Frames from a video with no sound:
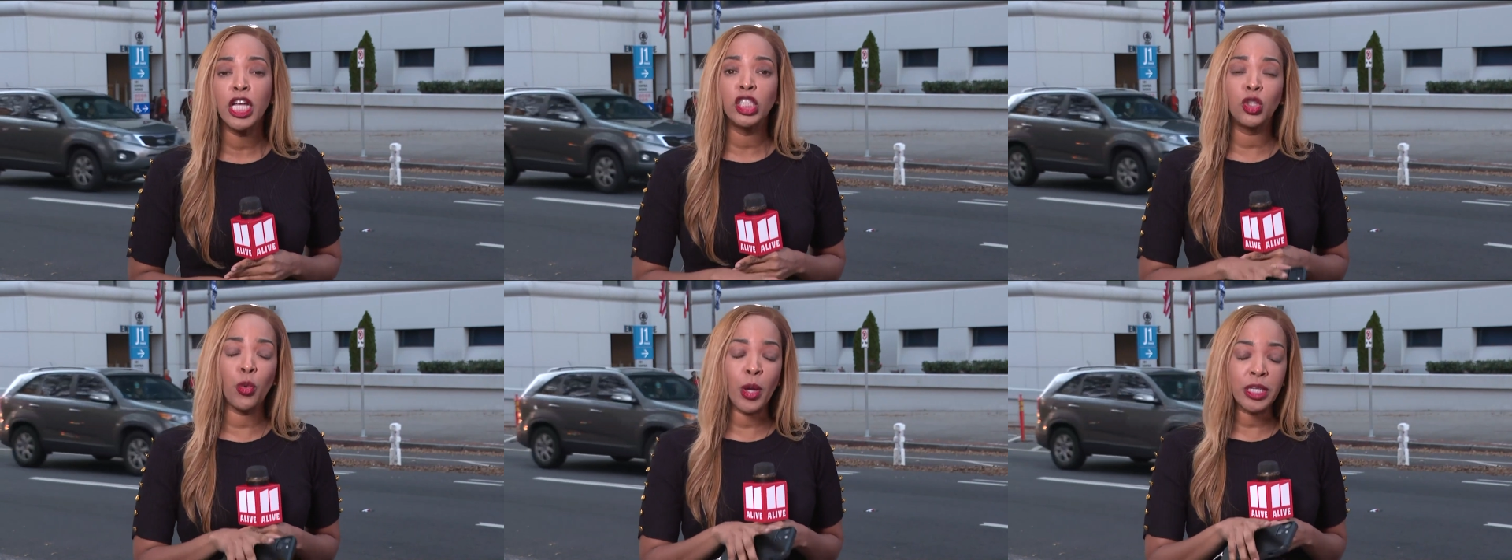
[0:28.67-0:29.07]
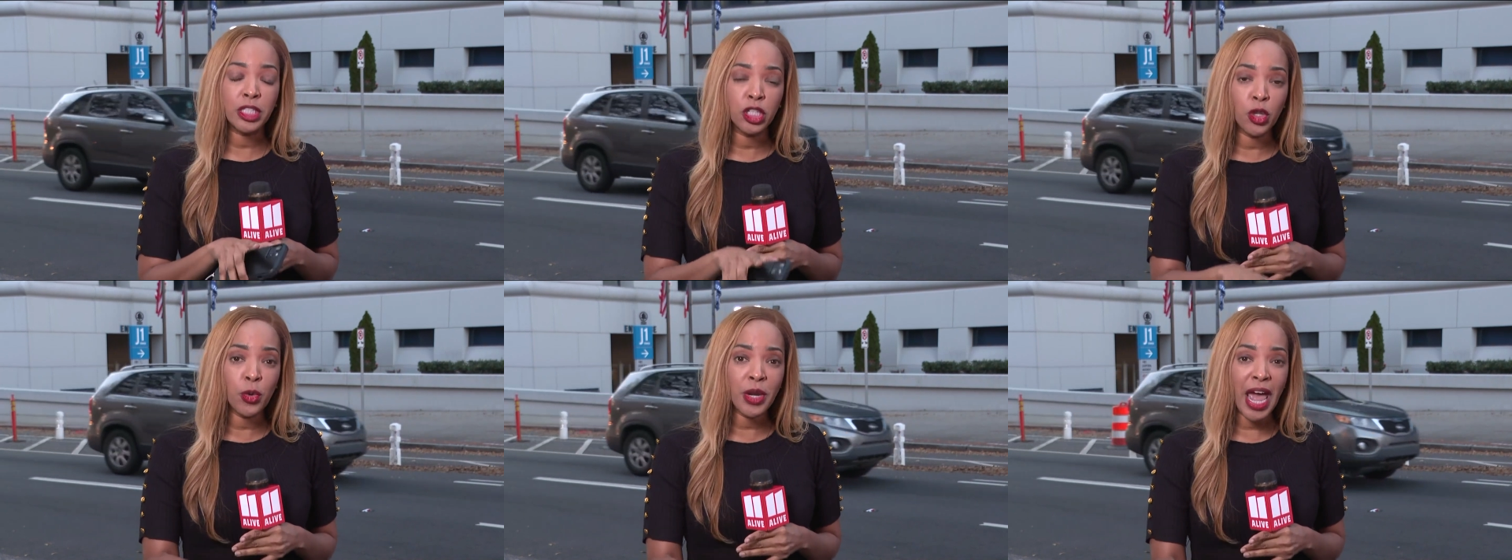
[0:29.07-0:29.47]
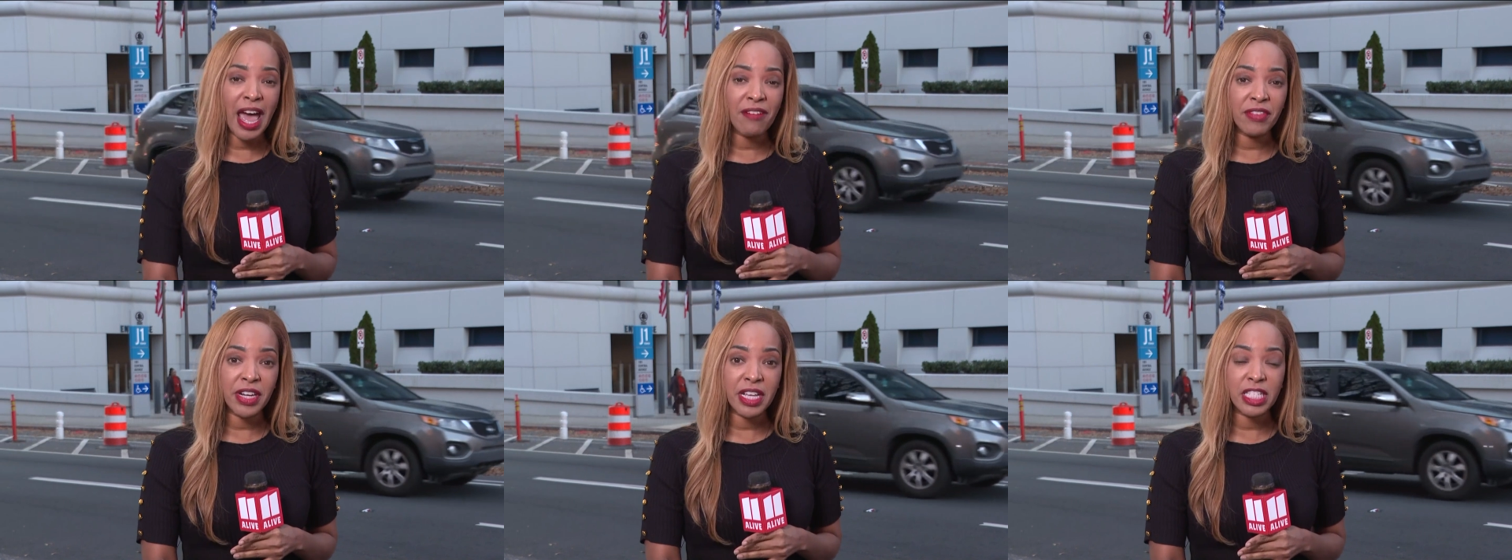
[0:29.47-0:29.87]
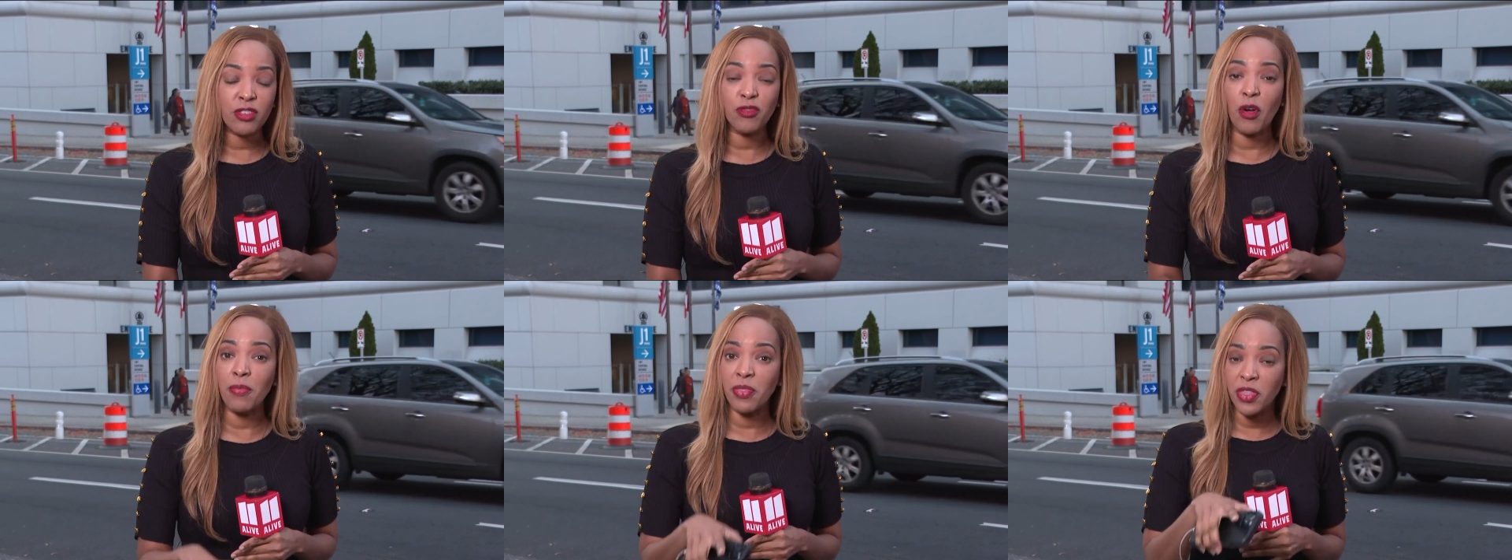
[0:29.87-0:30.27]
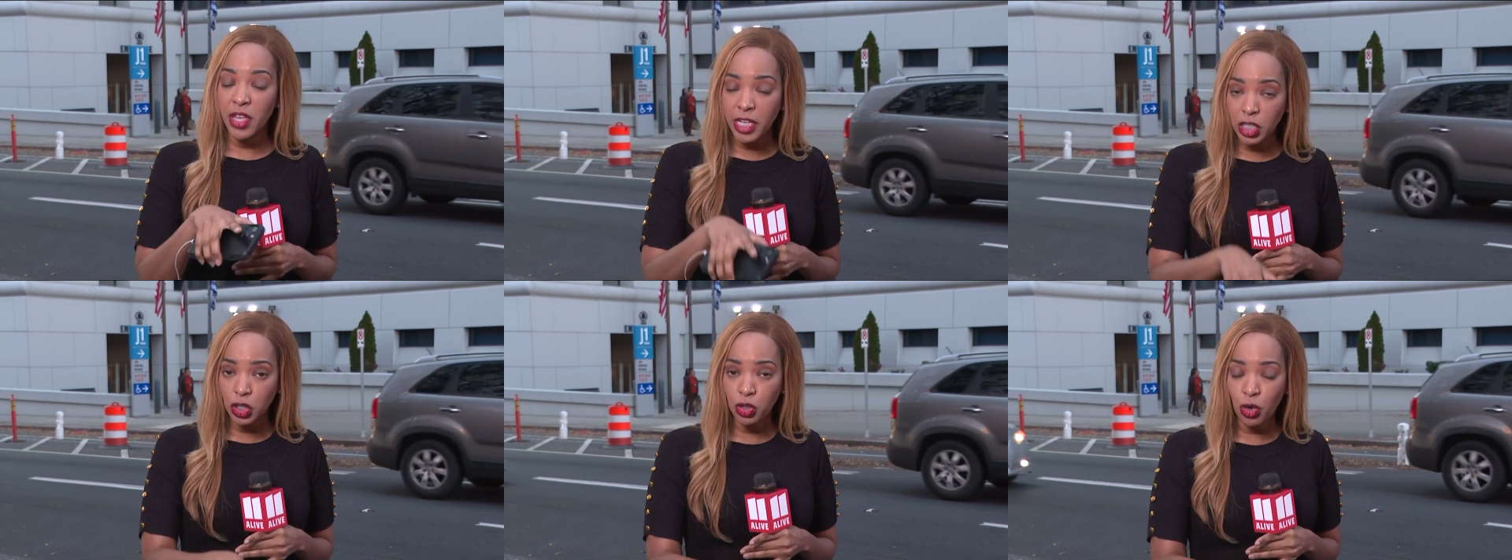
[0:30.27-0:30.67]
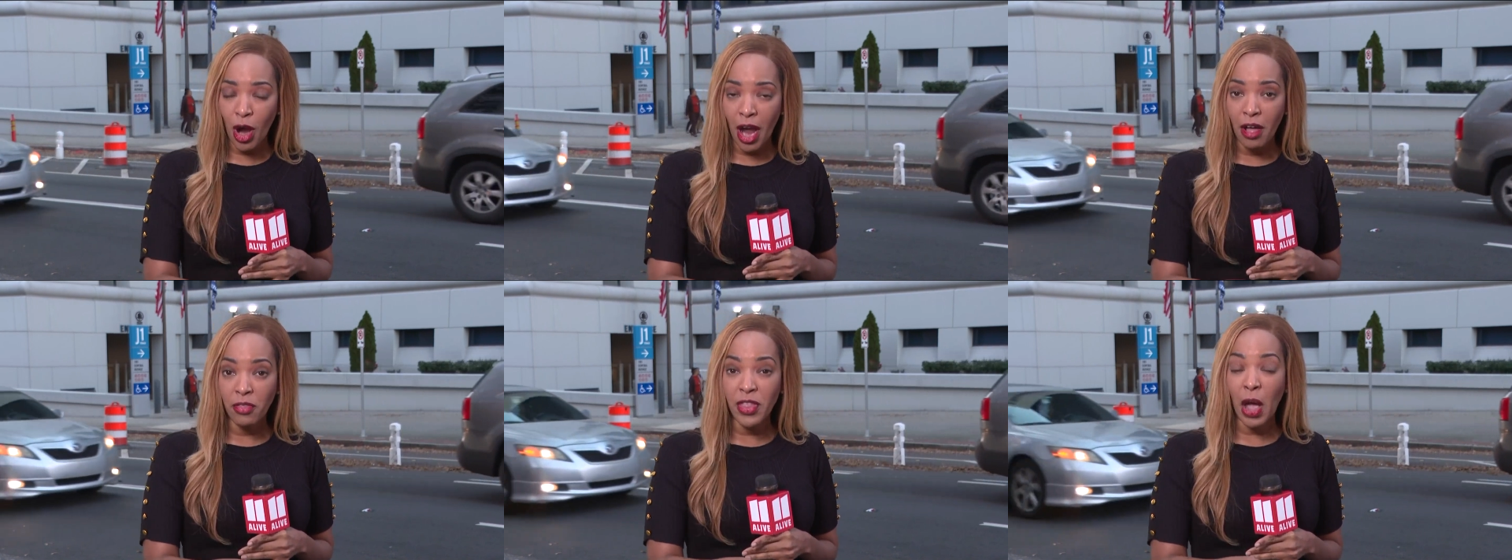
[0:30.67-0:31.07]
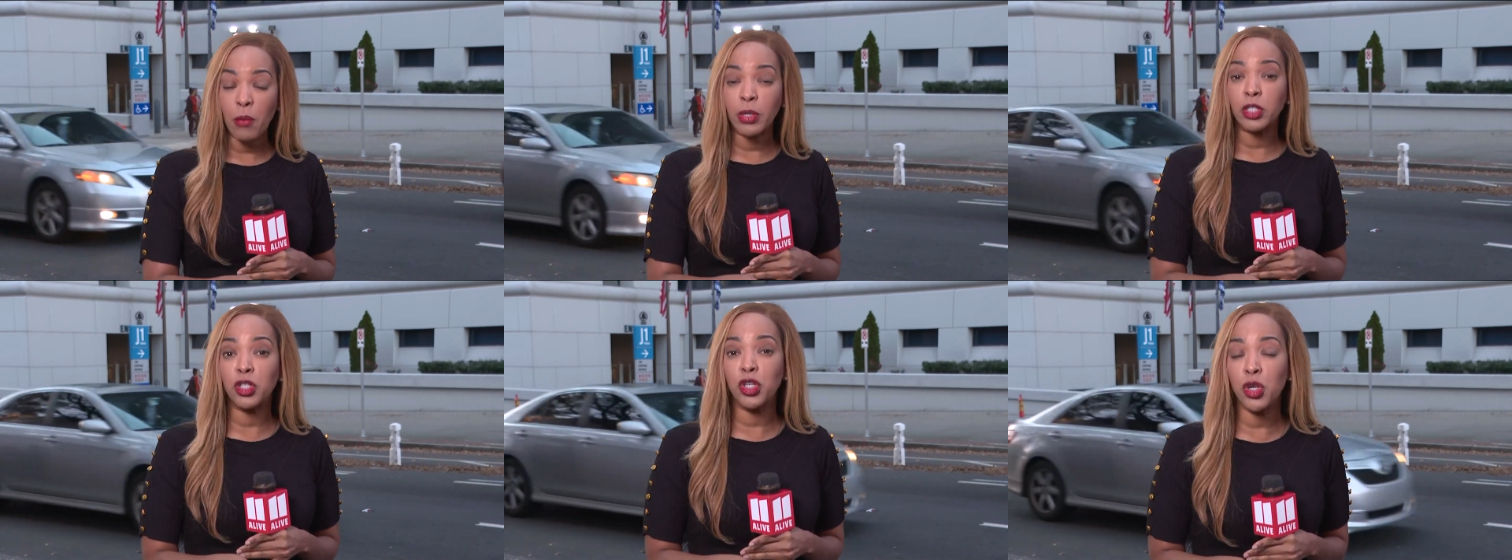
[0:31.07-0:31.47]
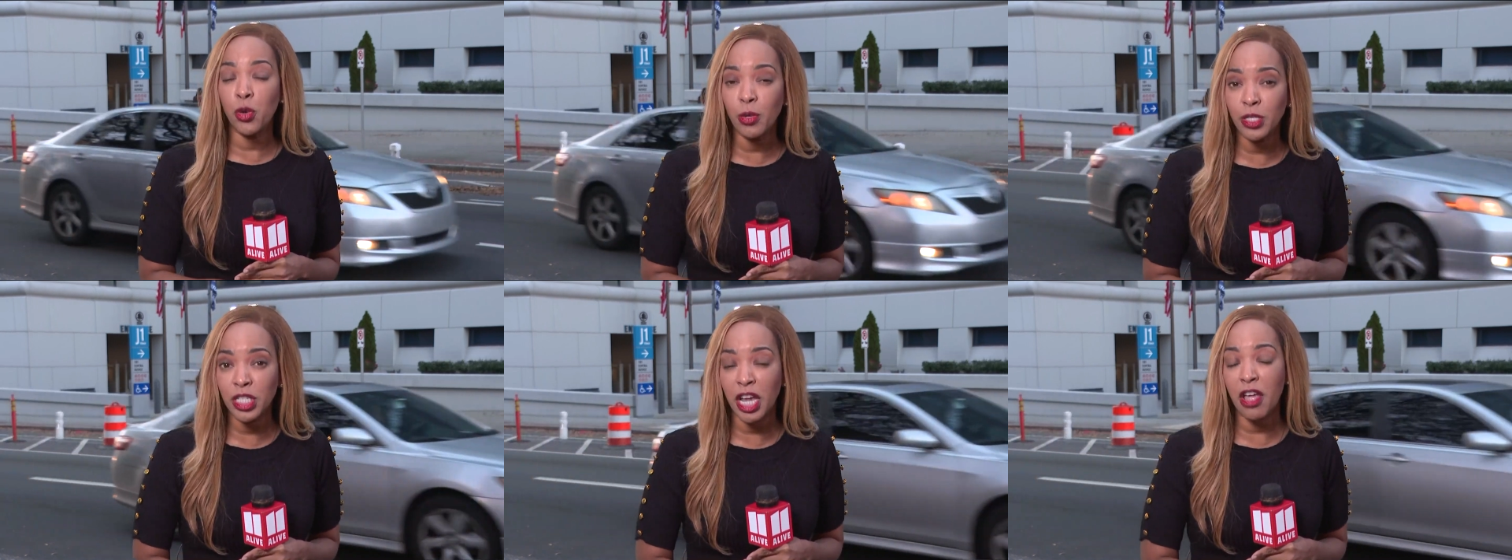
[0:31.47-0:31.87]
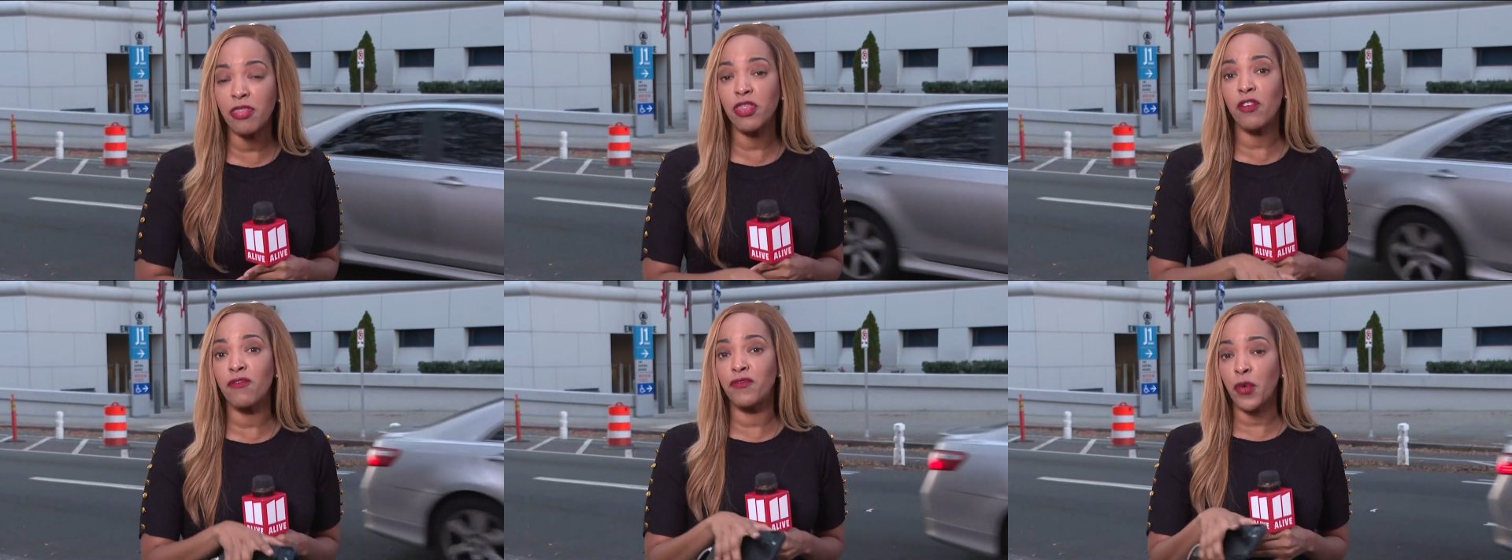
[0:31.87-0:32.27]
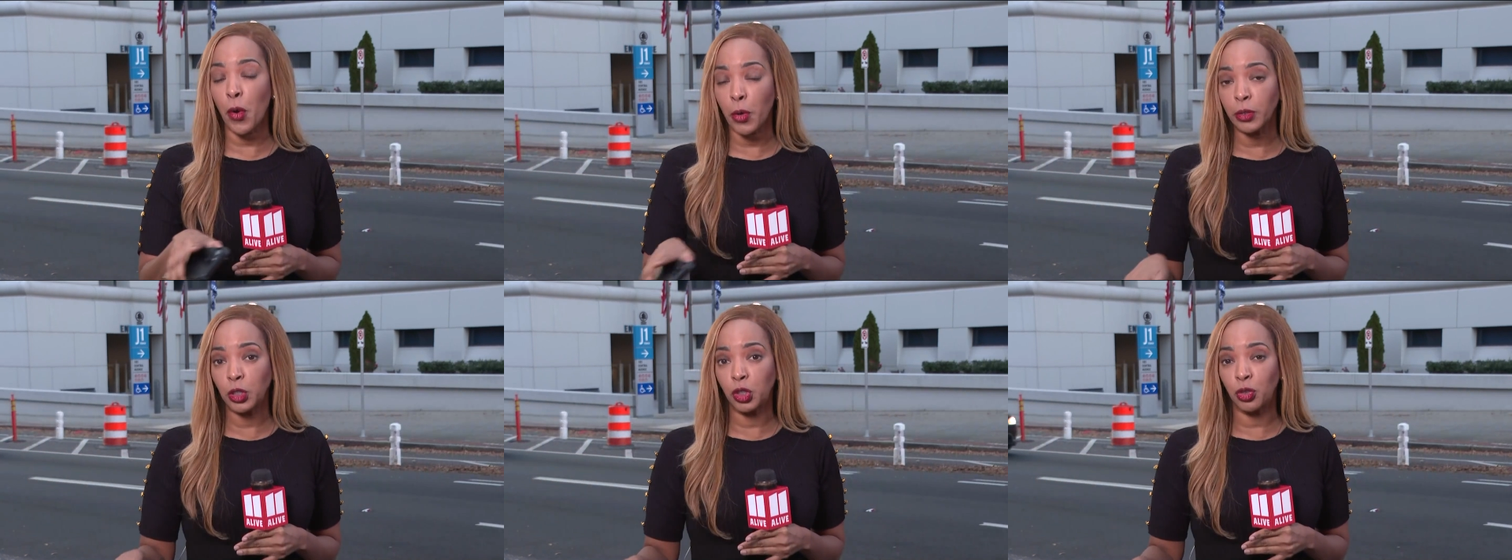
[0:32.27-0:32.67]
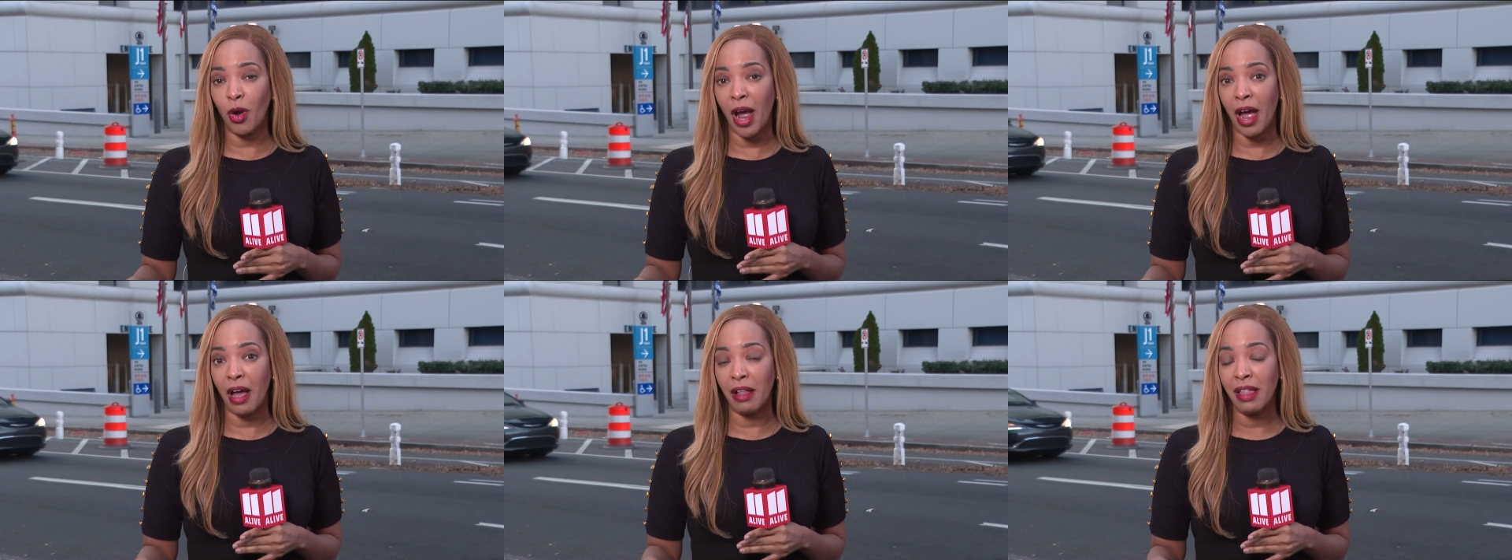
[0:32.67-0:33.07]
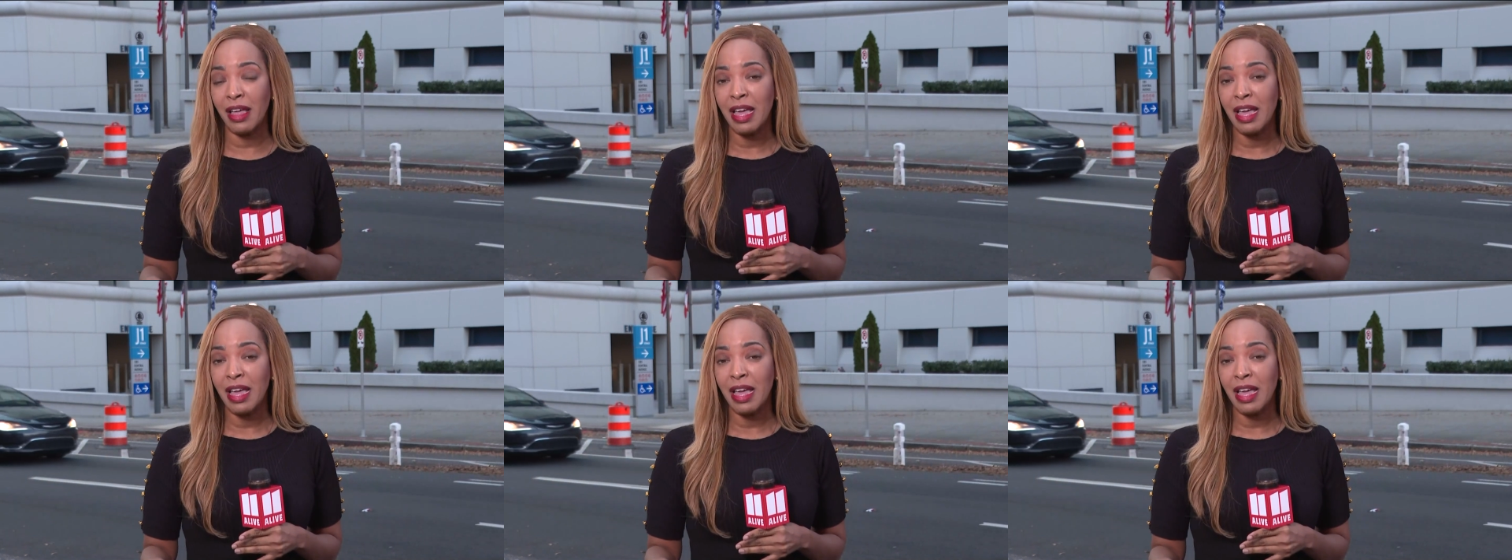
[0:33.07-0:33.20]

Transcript: to exclude evidence from this trial that was used in the first trial.